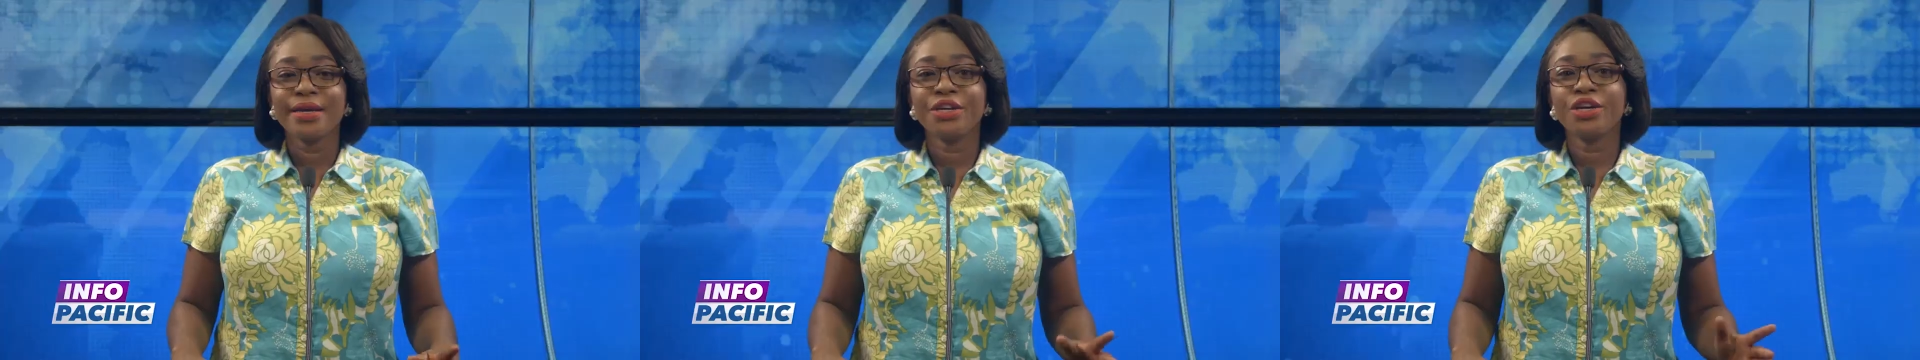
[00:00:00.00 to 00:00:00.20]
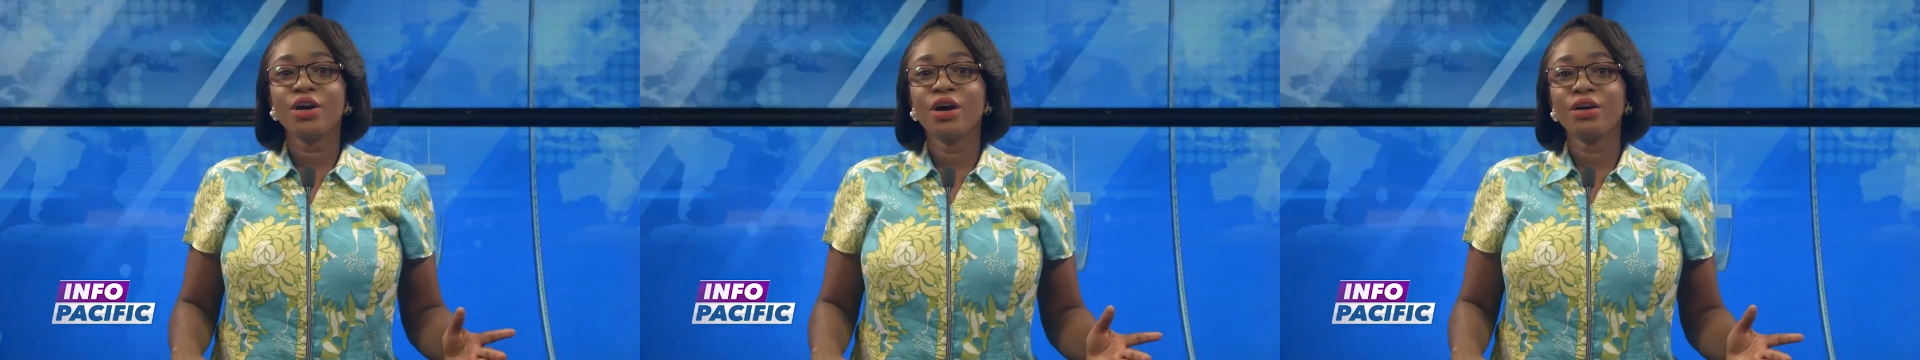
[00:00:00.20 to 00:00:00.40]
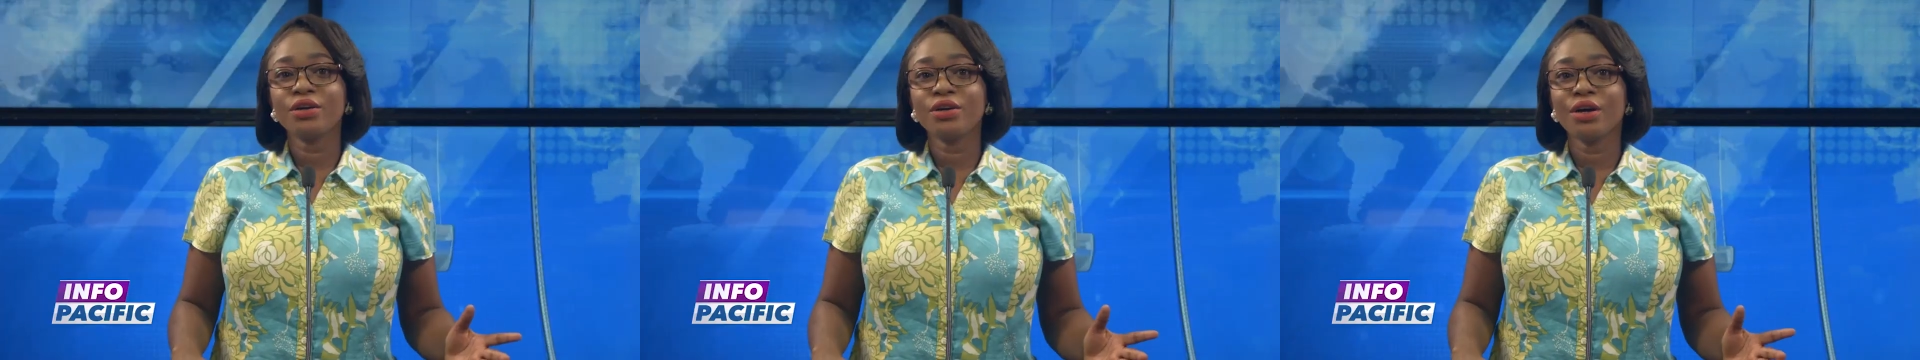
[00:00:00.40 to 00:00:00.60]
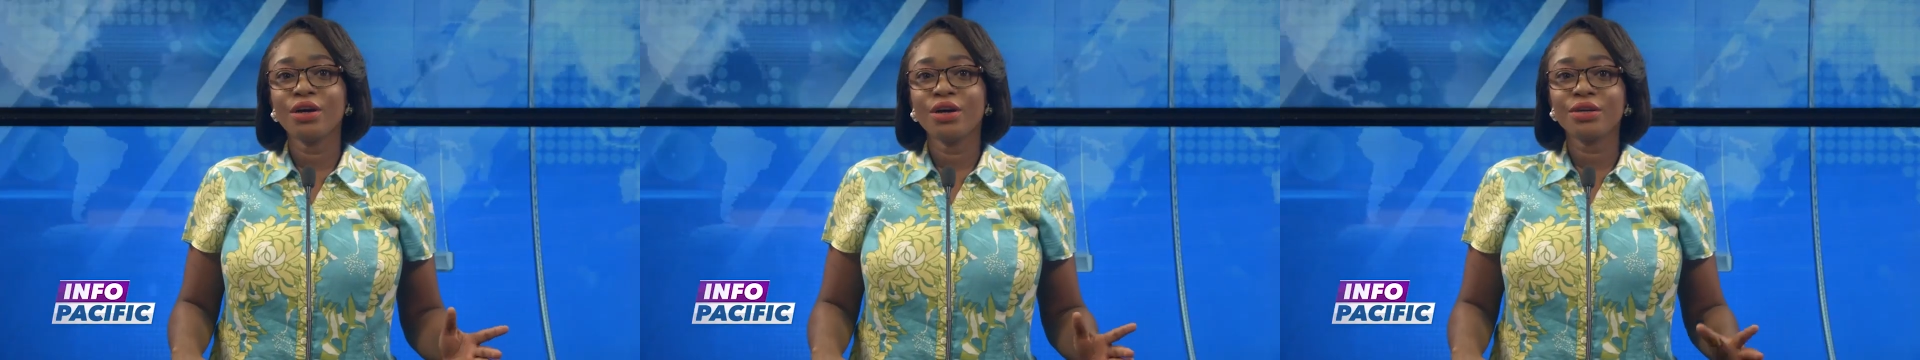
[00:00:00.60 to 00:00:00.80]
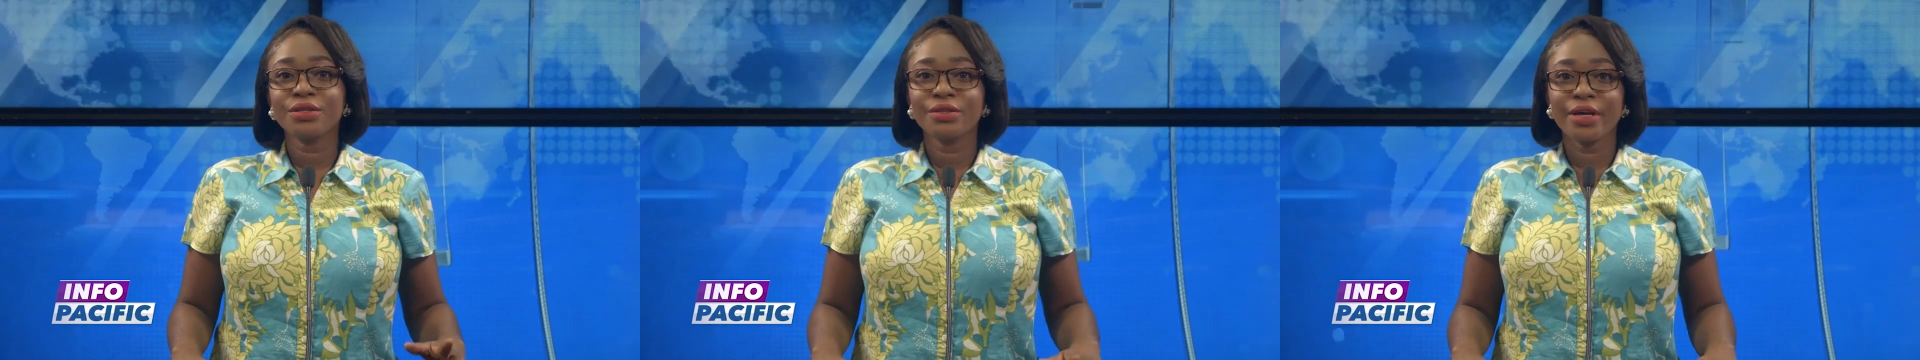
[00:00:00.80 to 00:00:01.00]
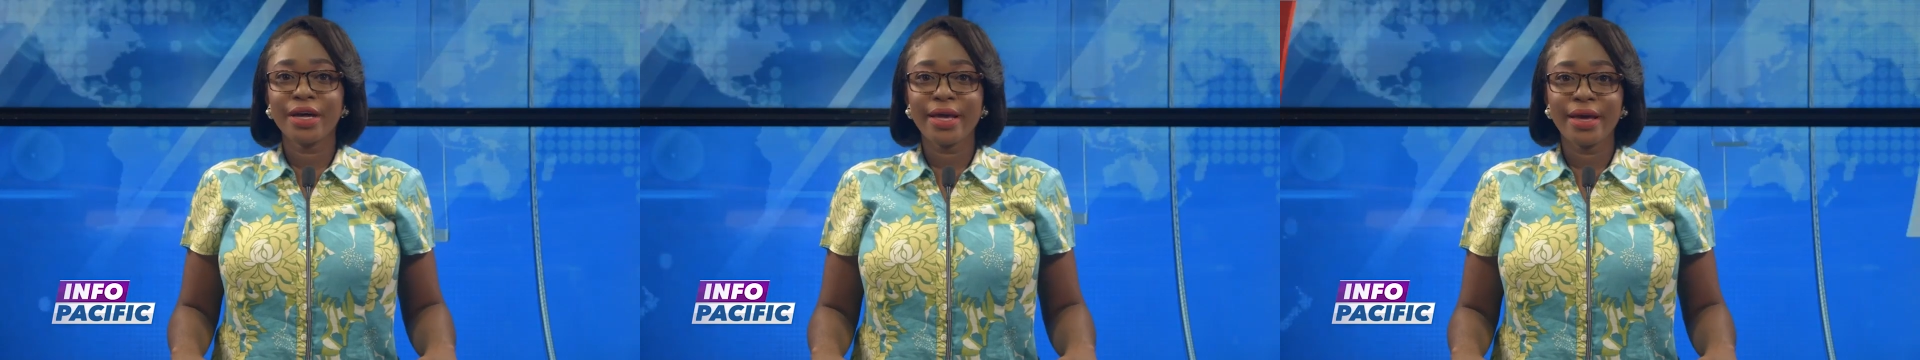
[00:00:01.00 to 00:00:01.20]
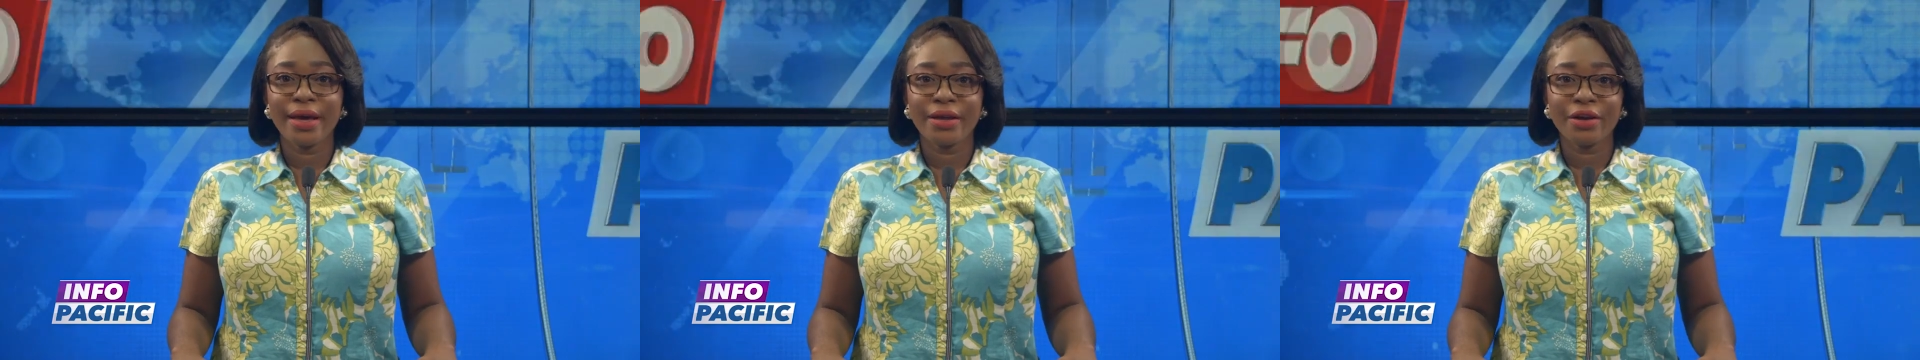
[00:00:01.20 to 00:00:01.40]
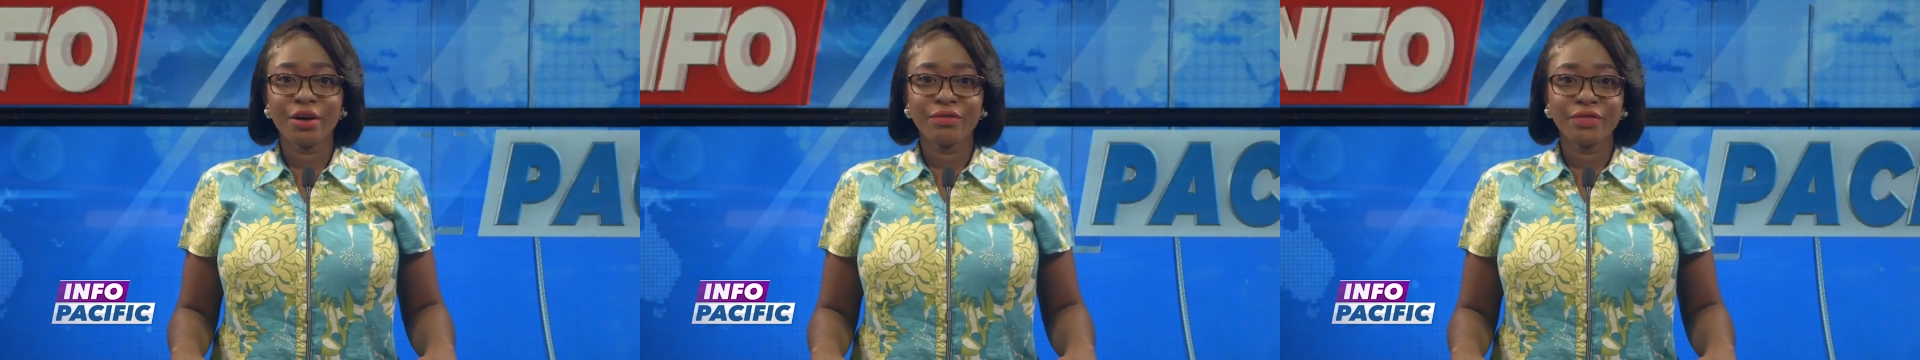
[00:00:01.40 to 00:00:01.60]
In Hong Kong, the
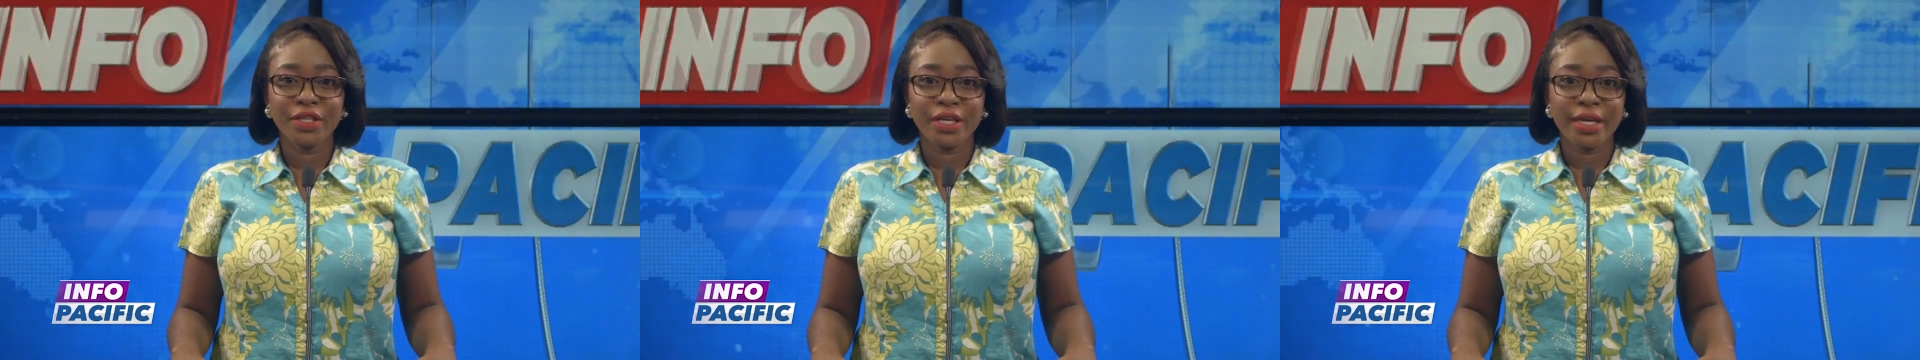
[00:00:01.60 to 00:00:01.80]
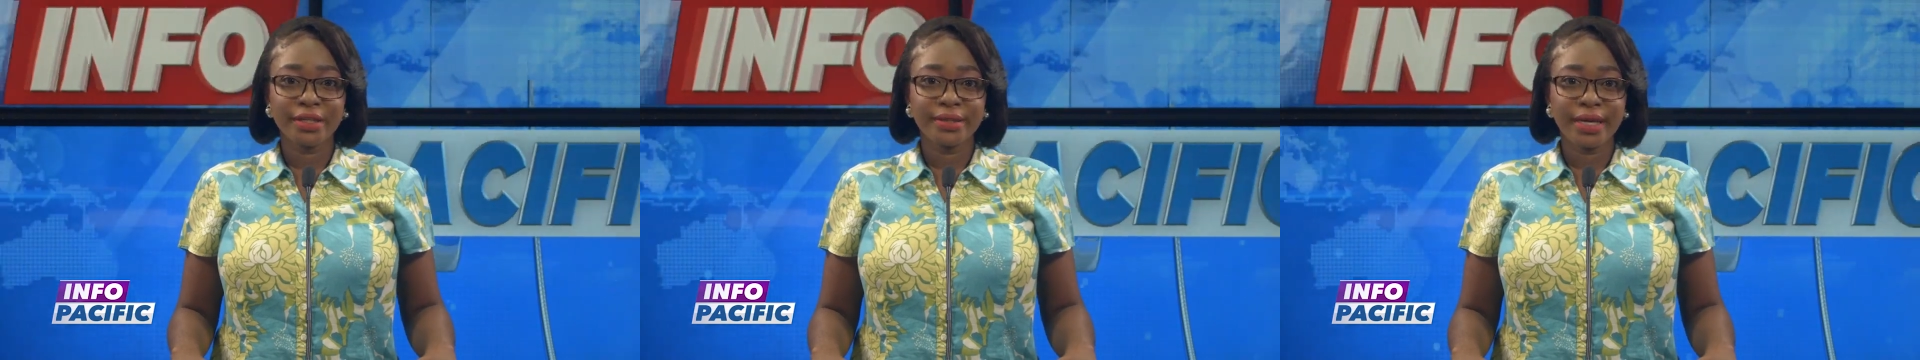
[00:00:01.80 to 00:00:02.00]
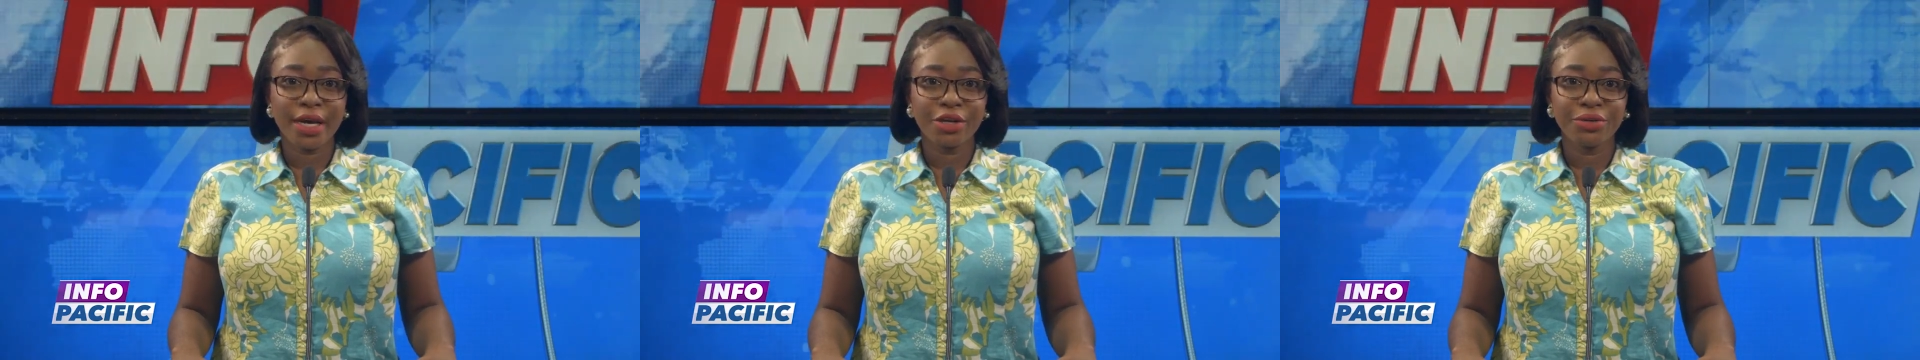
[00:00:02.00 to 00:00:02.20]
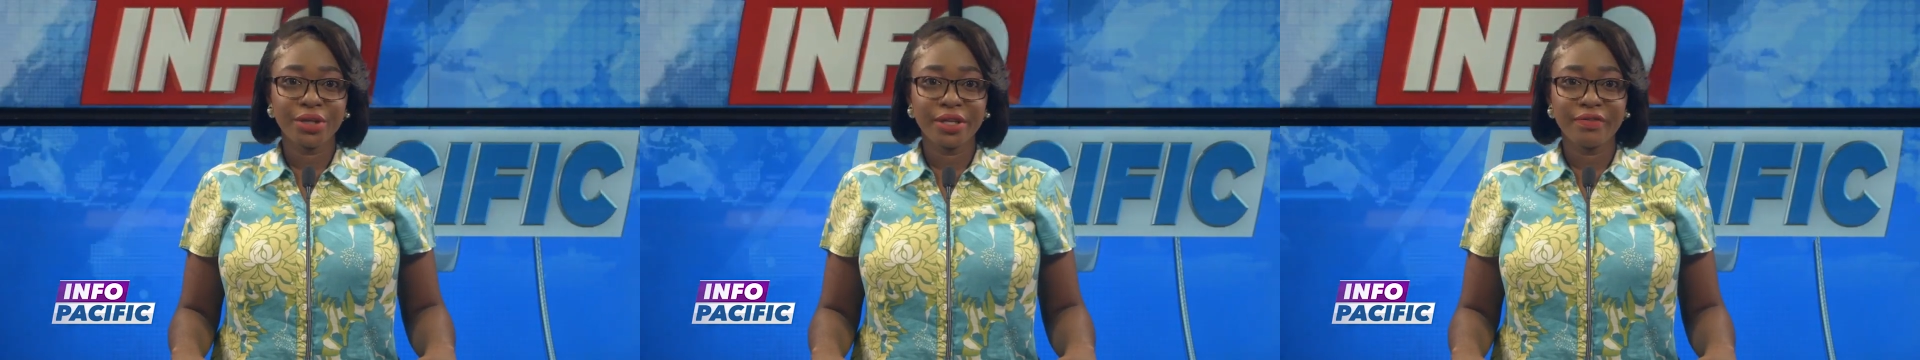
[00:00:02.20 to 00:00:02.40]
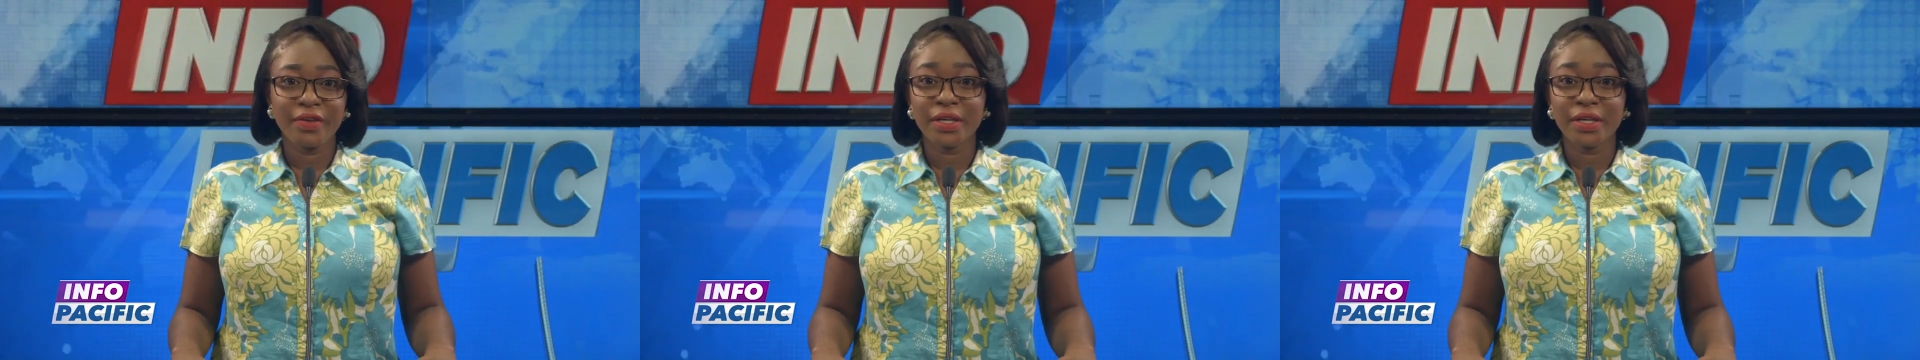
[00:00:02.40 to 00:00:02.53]
head of the executive